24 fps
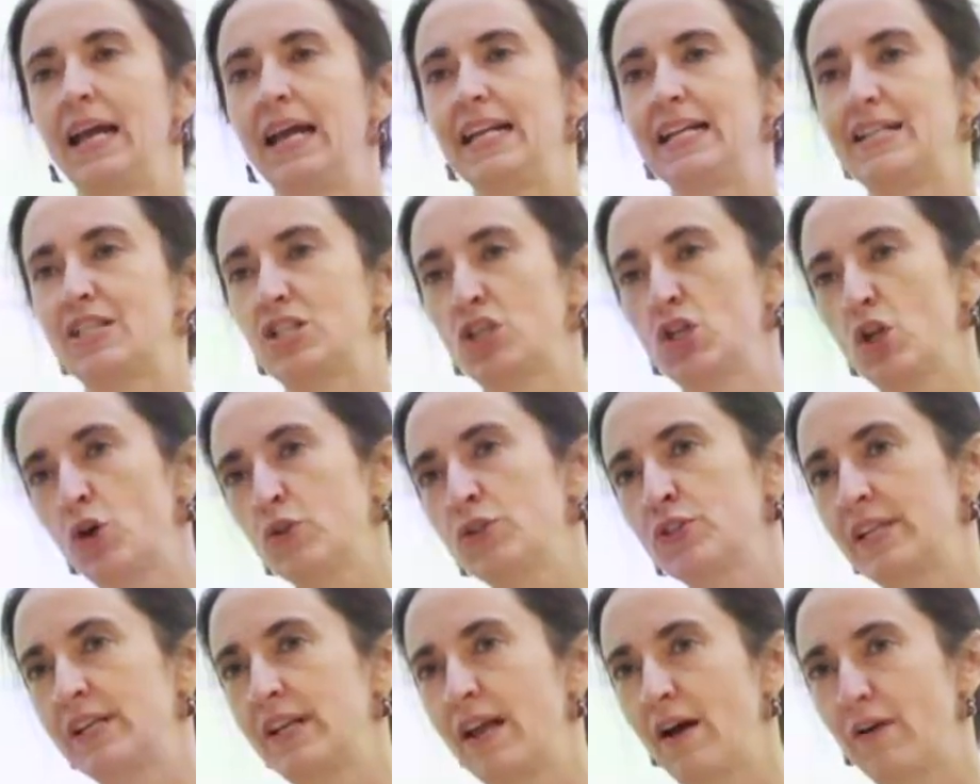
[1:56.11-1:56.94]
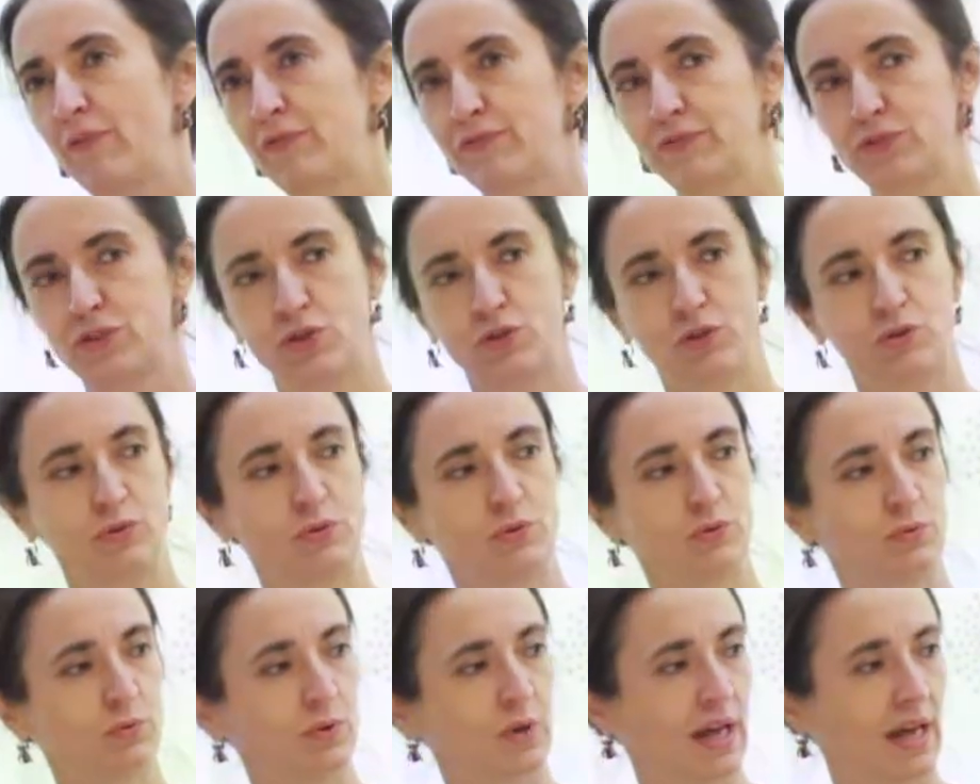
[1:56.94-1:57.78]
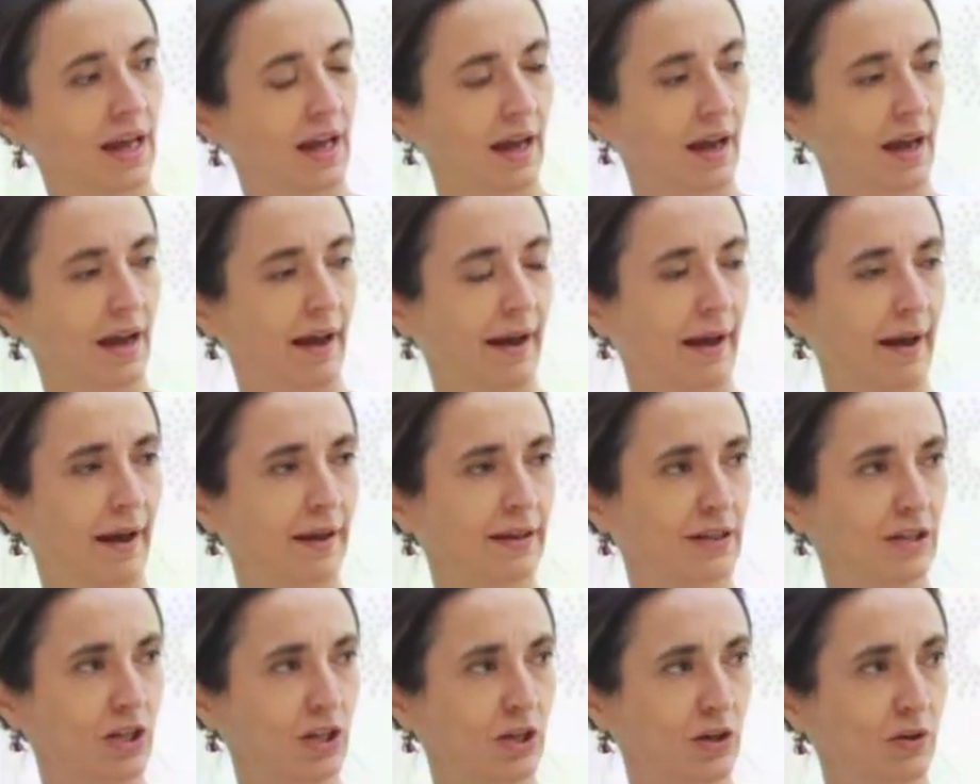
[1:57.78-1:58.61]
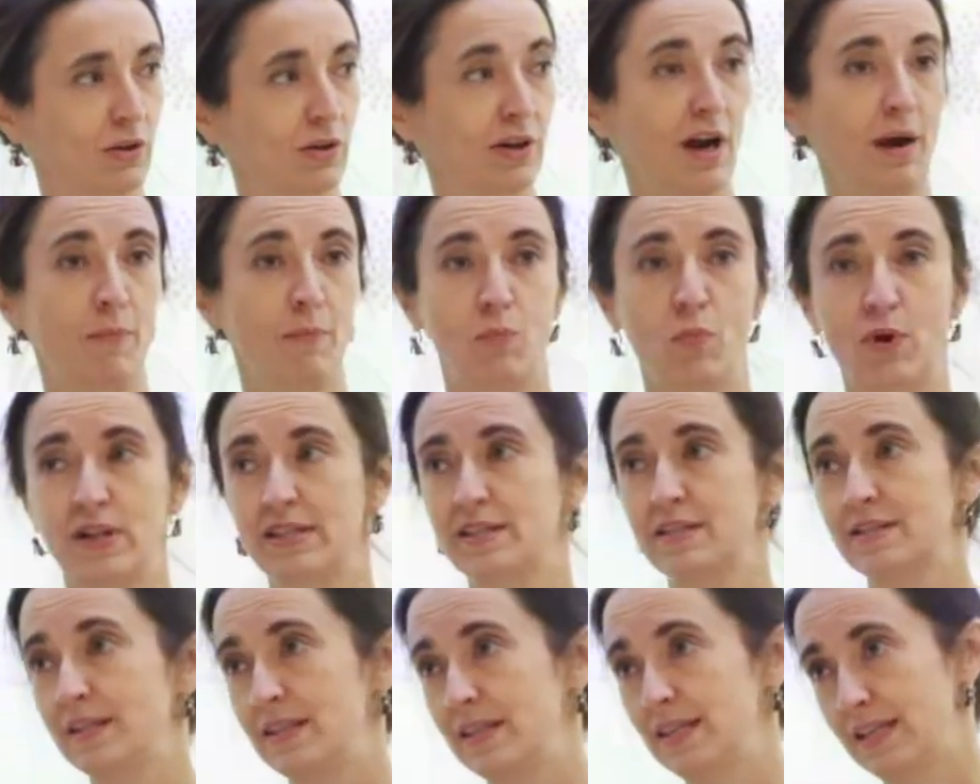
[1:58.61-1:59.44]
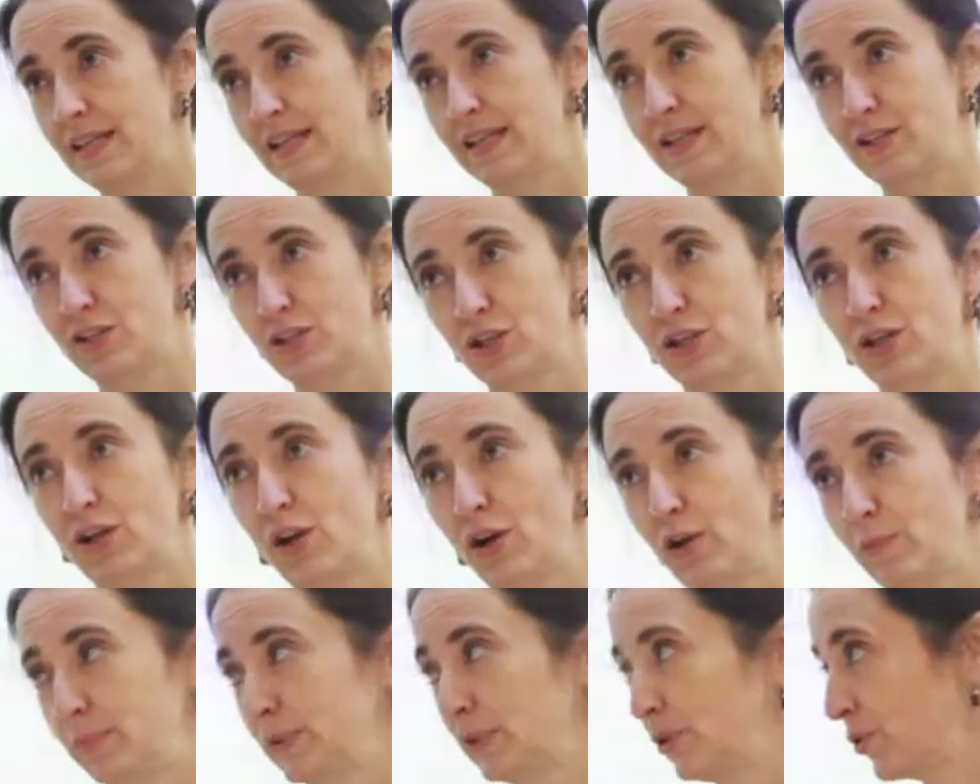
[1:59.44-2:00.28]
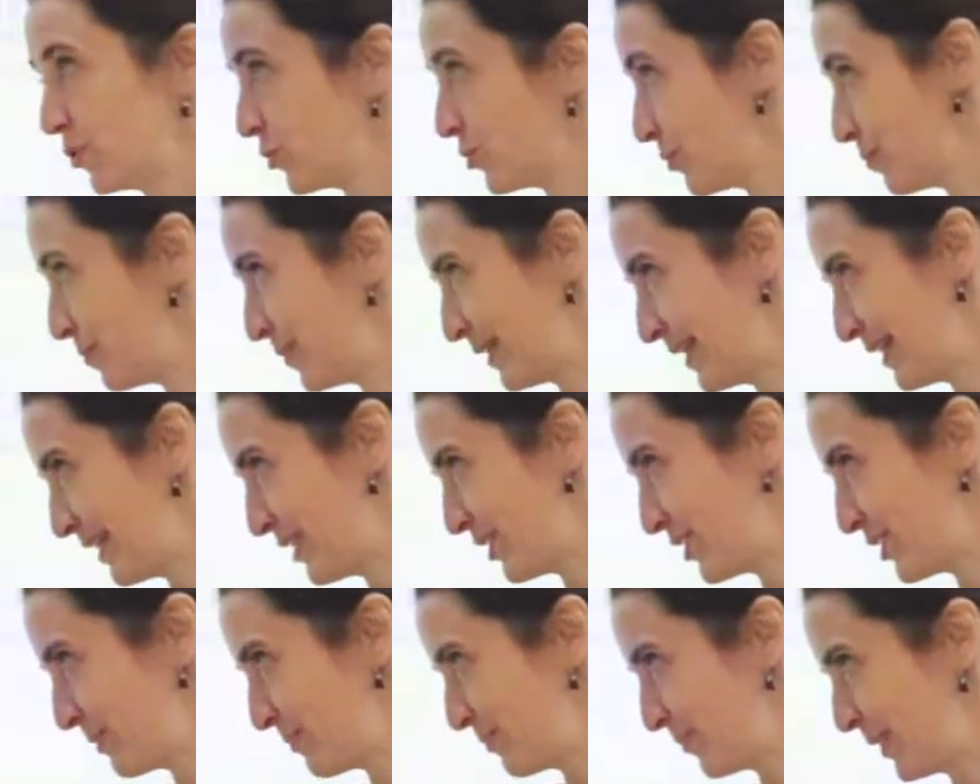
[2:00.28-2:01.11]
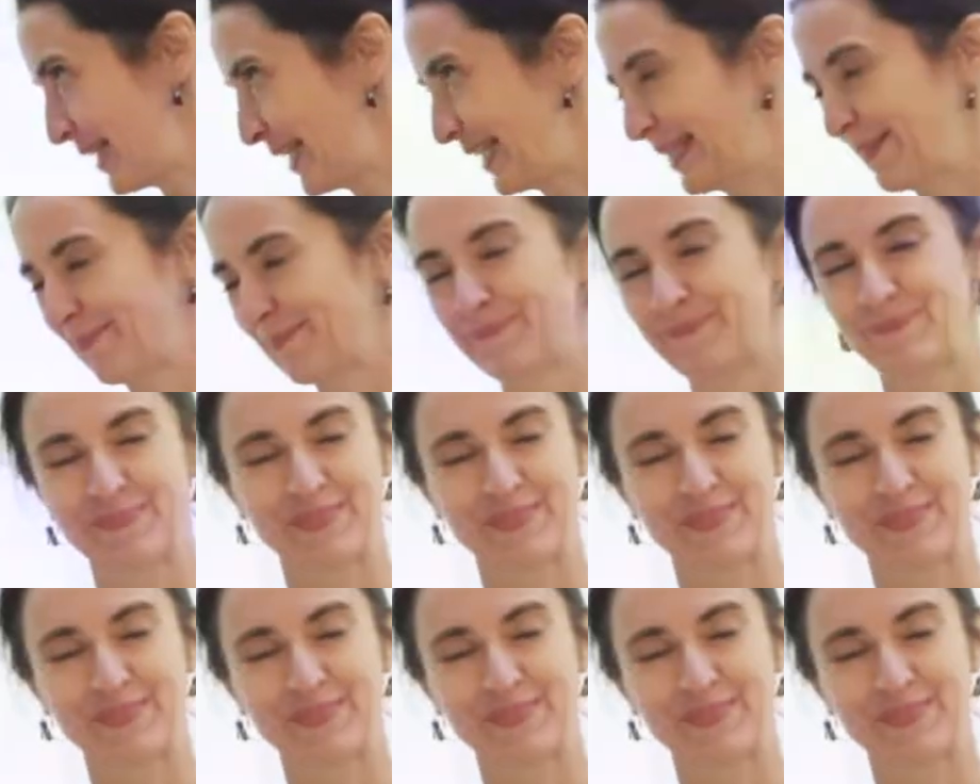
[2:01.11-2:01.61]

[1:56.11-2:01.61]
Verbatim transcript: It's not enough to, uh, you know, come once a year to Global Entrepreneurship Week.